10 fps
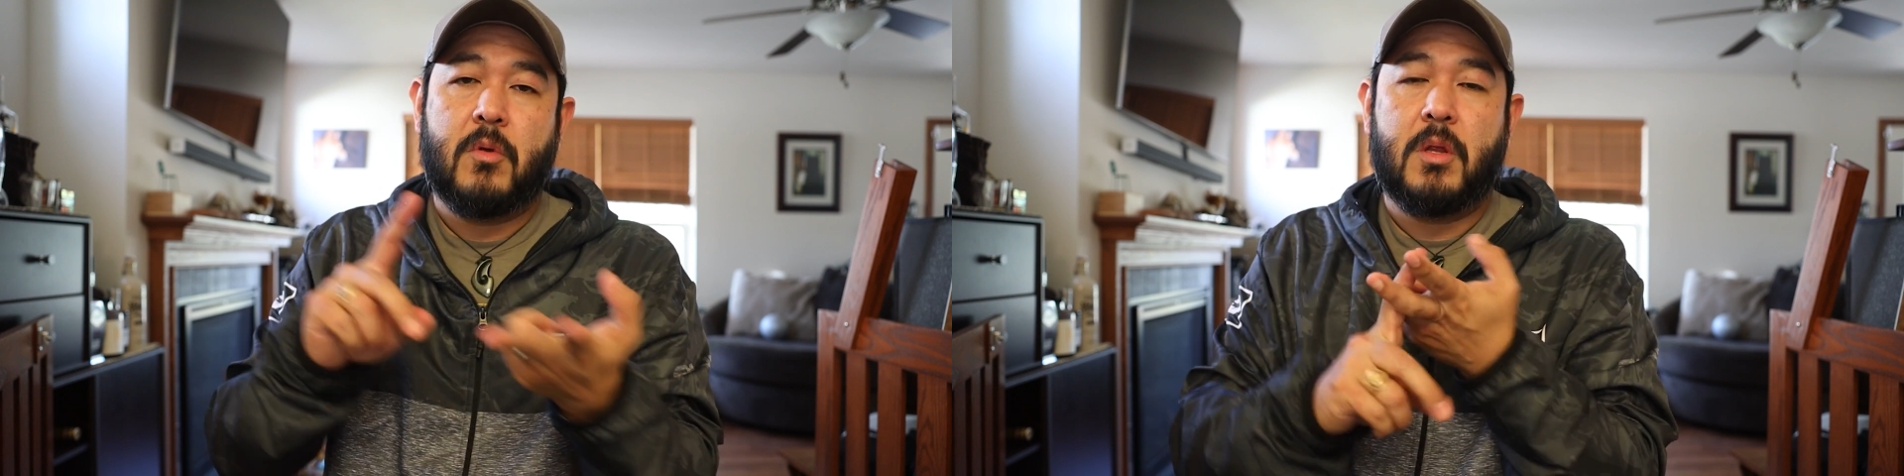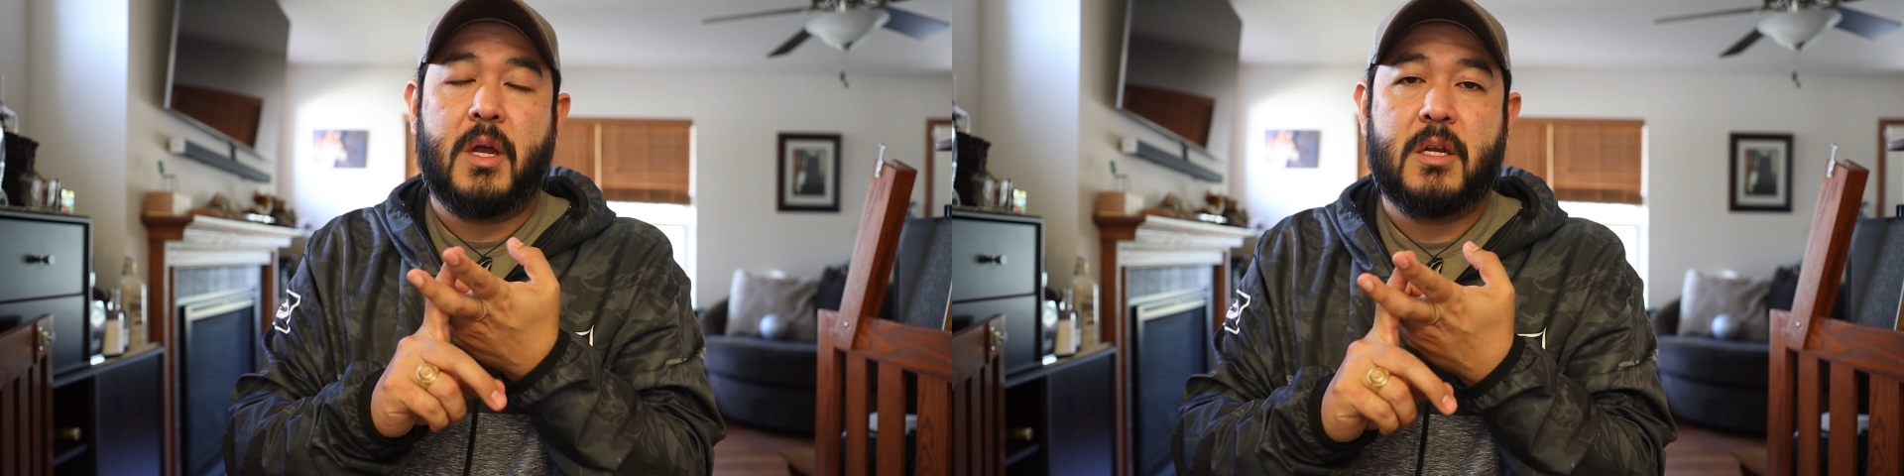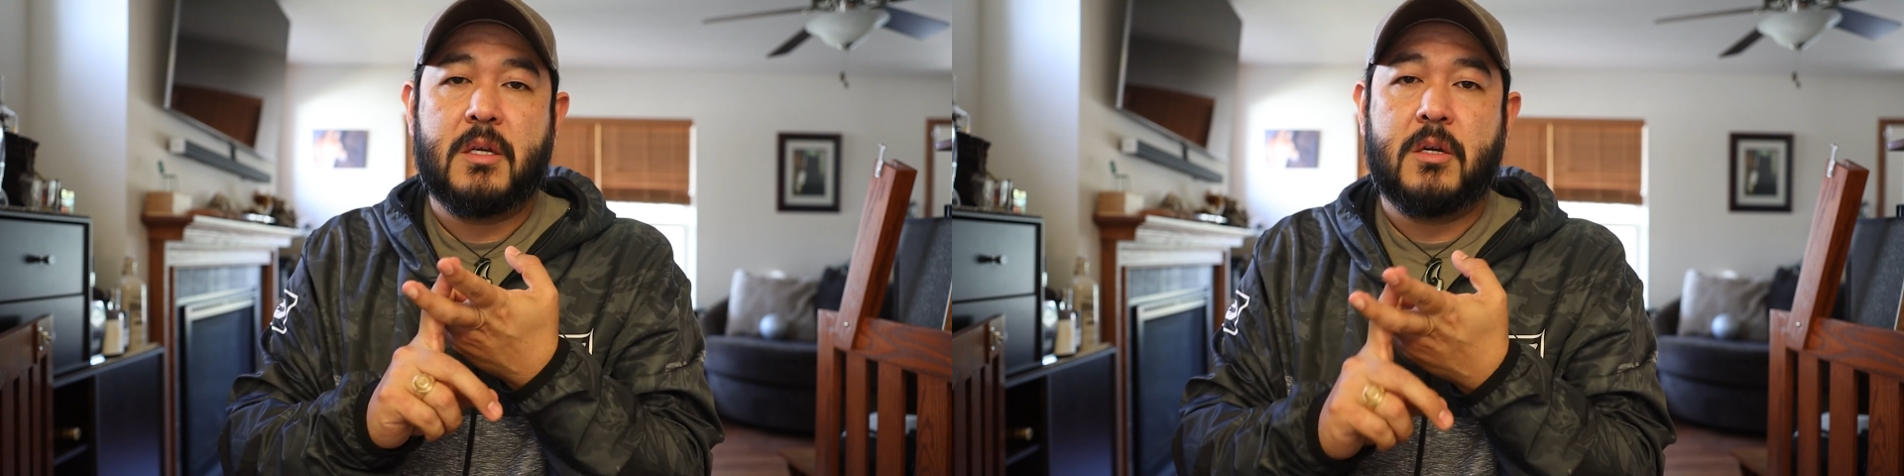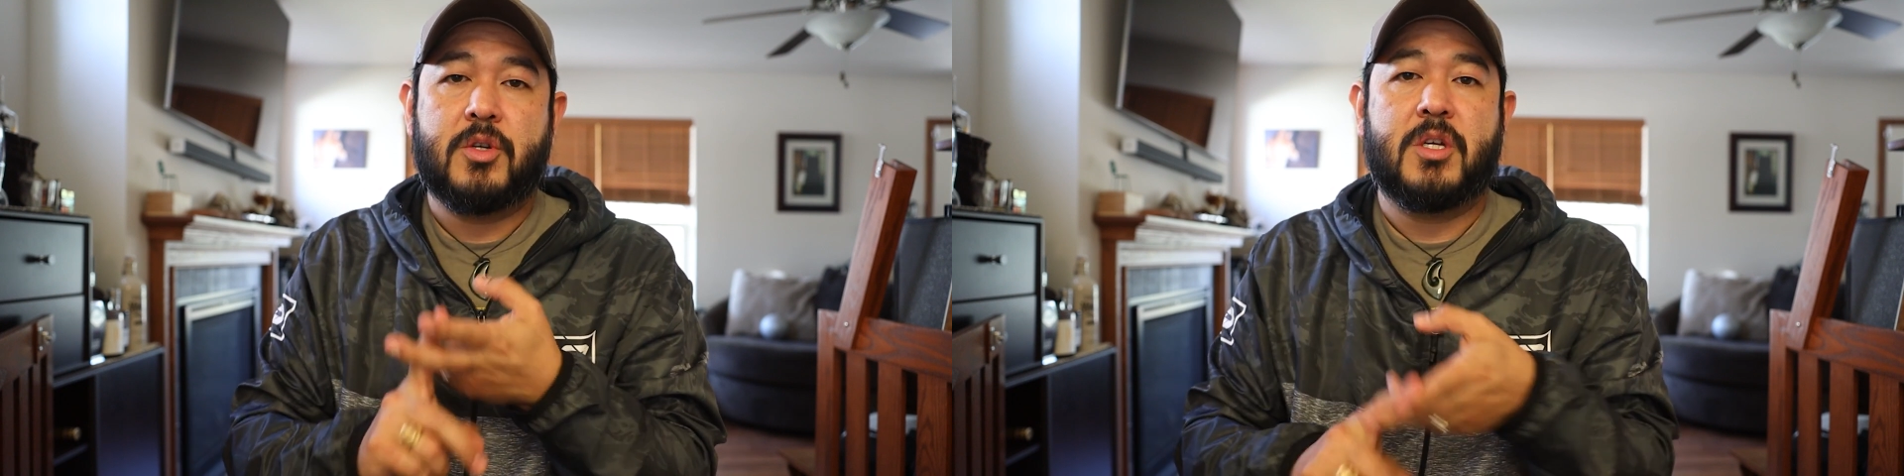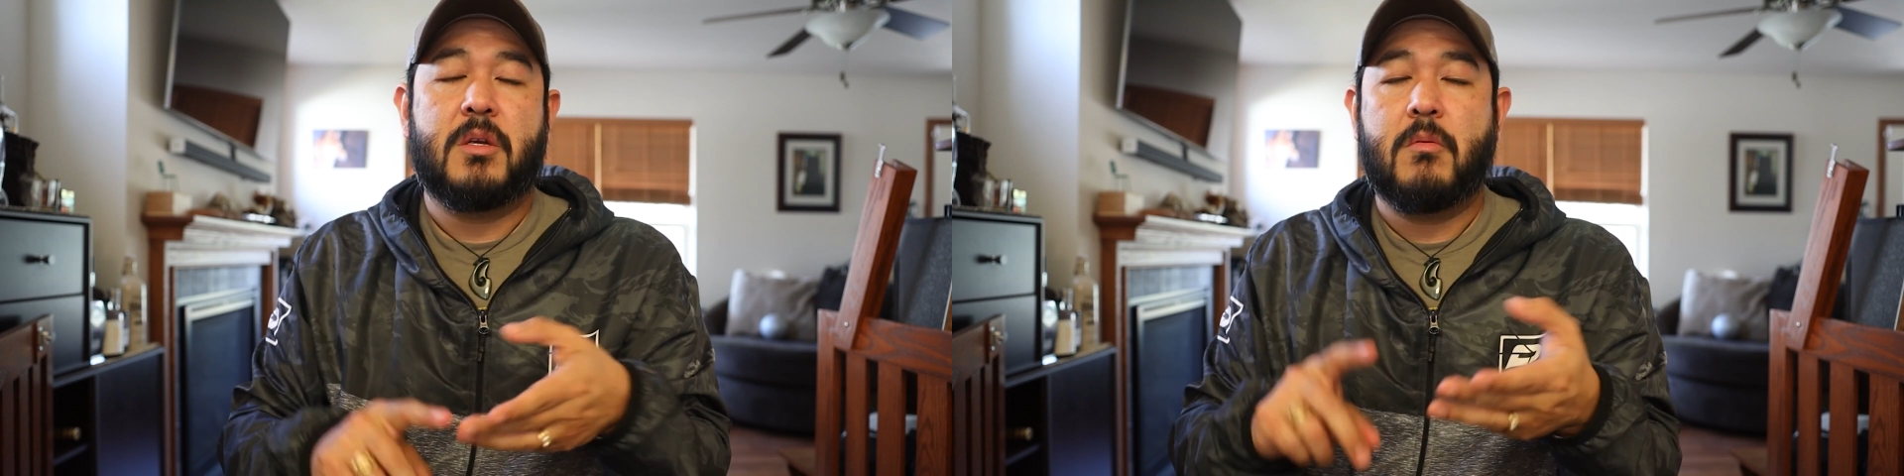Alliant
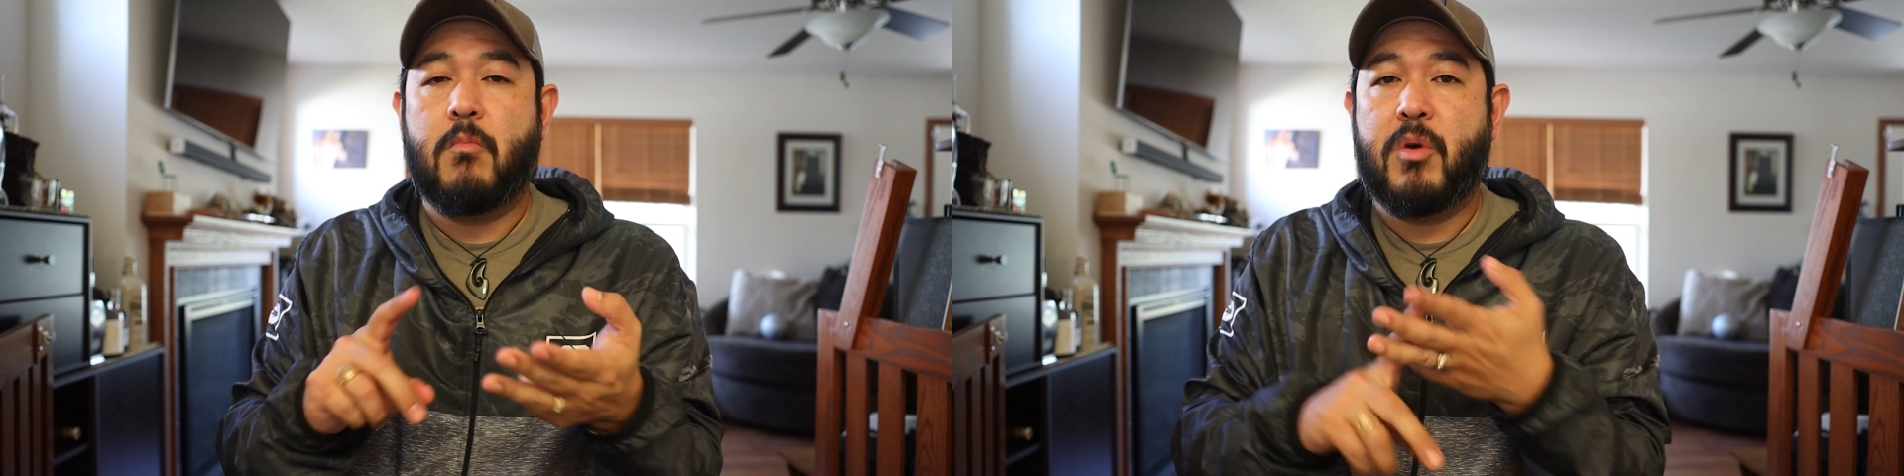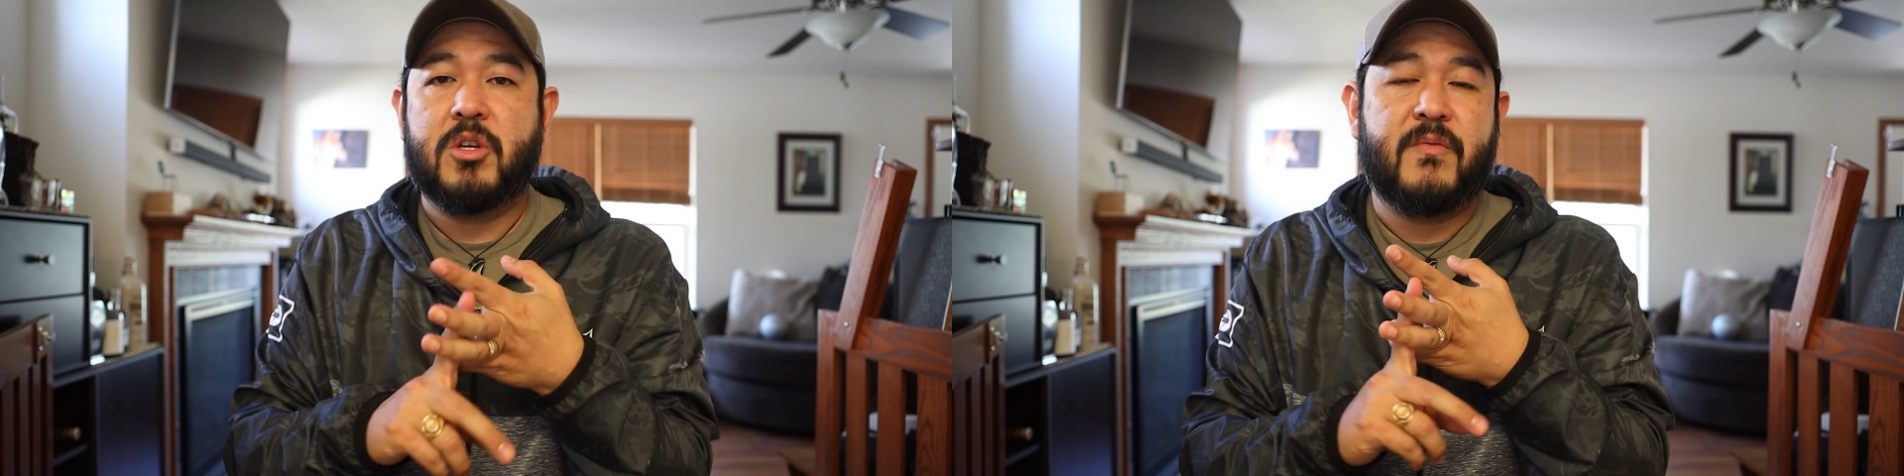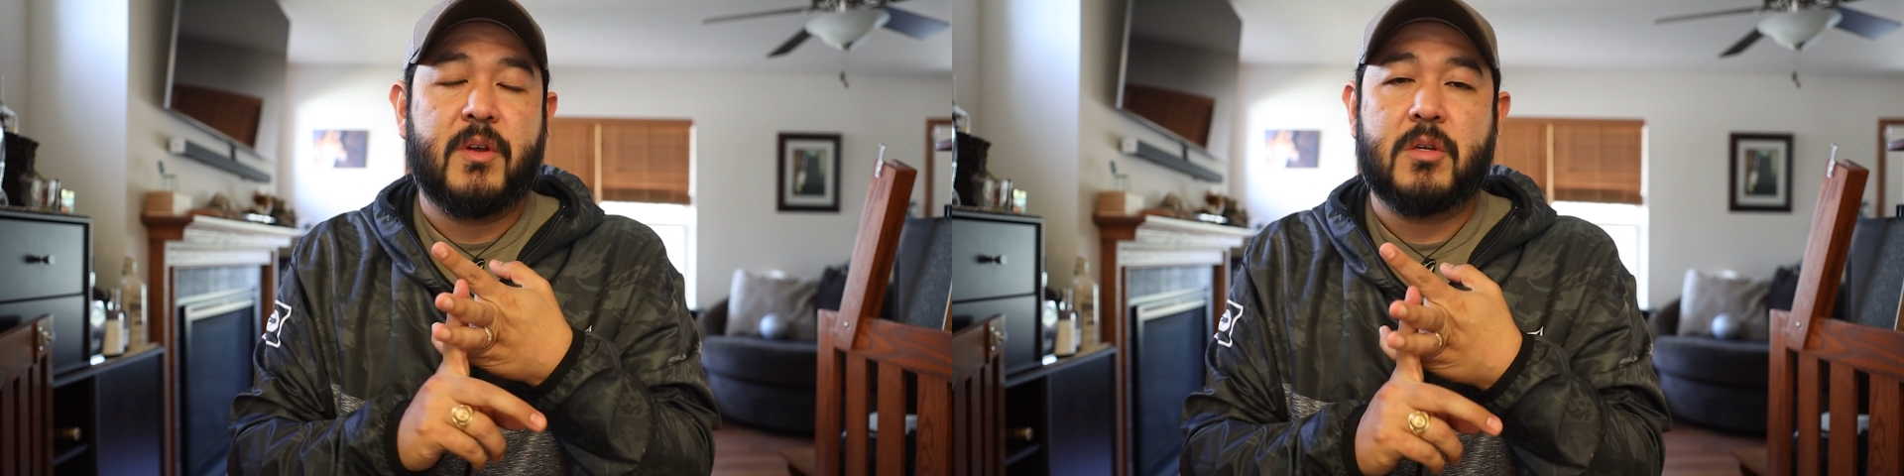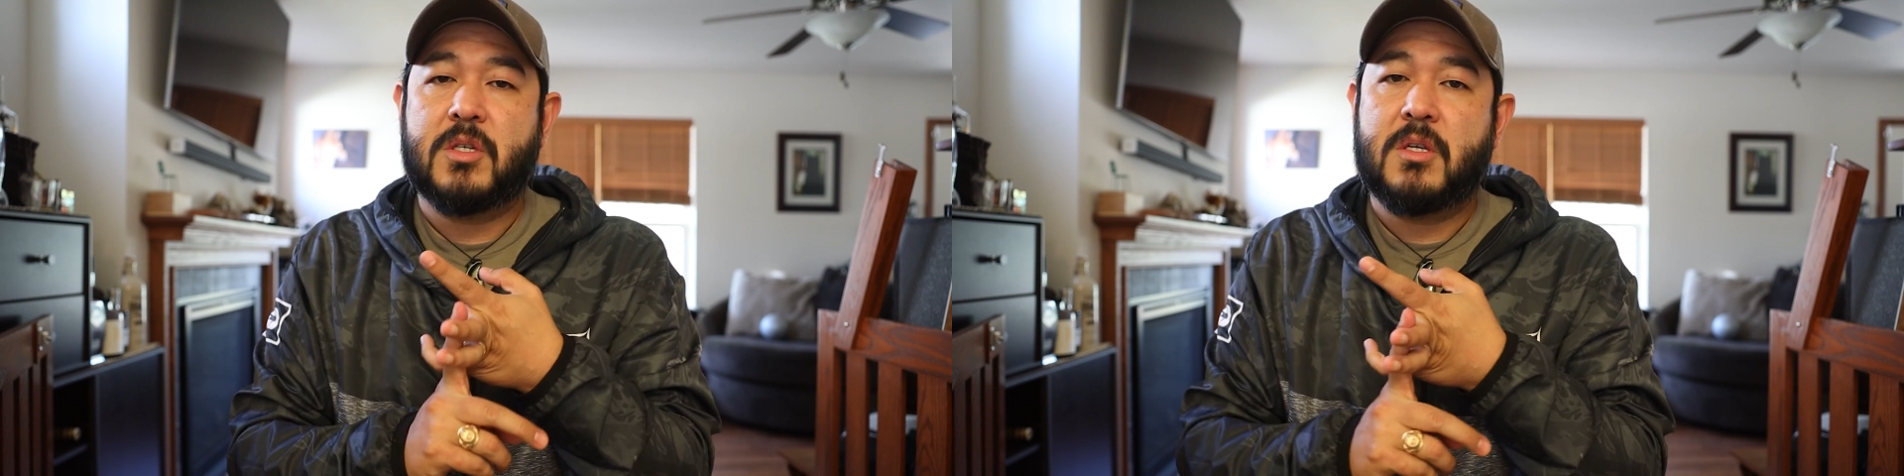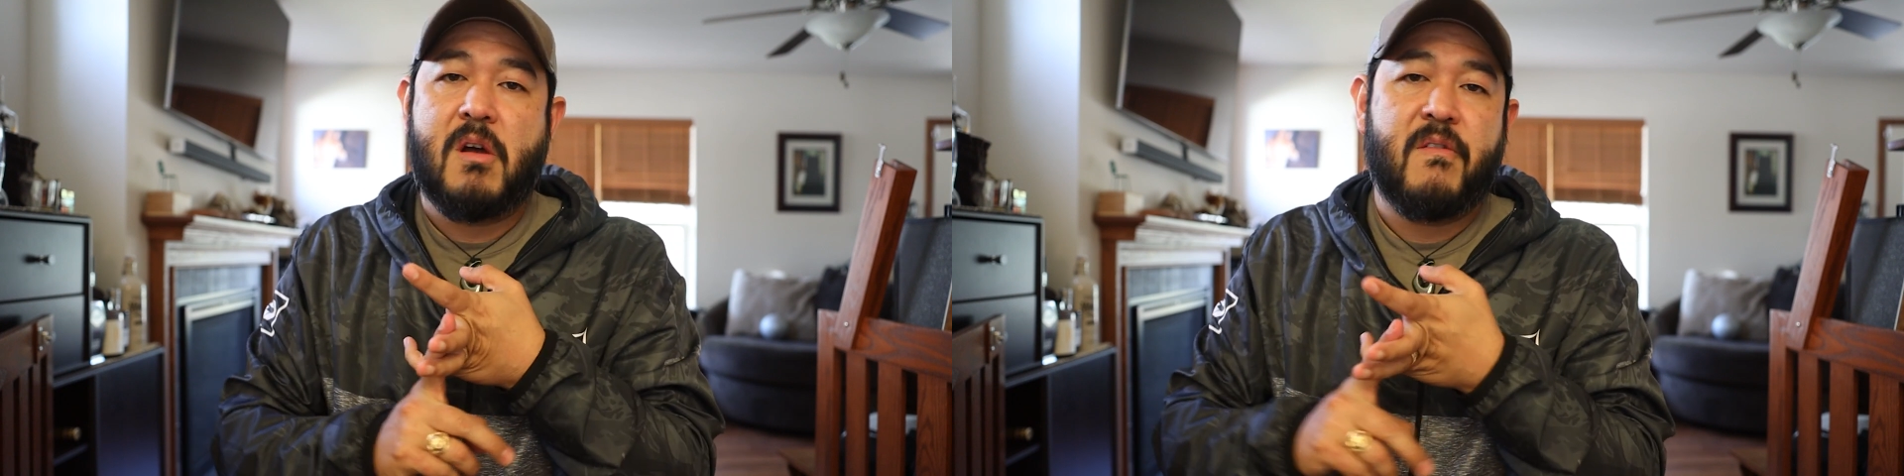Energy, a bunch of other
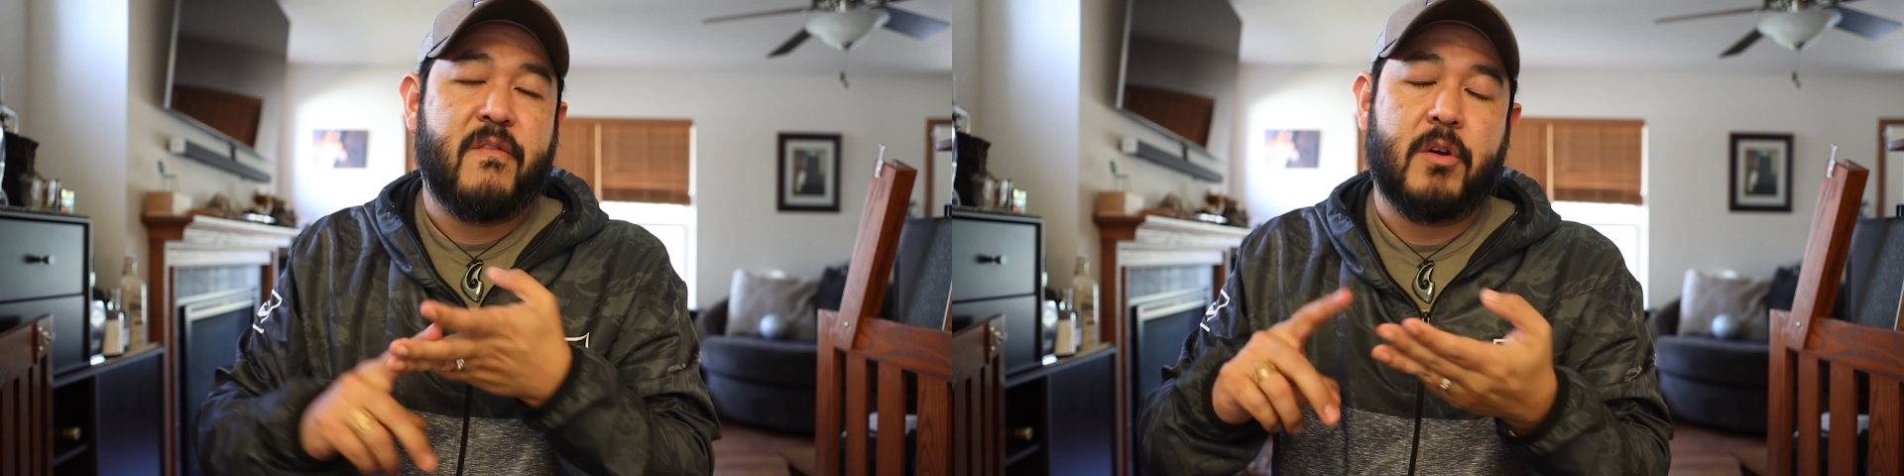stuff,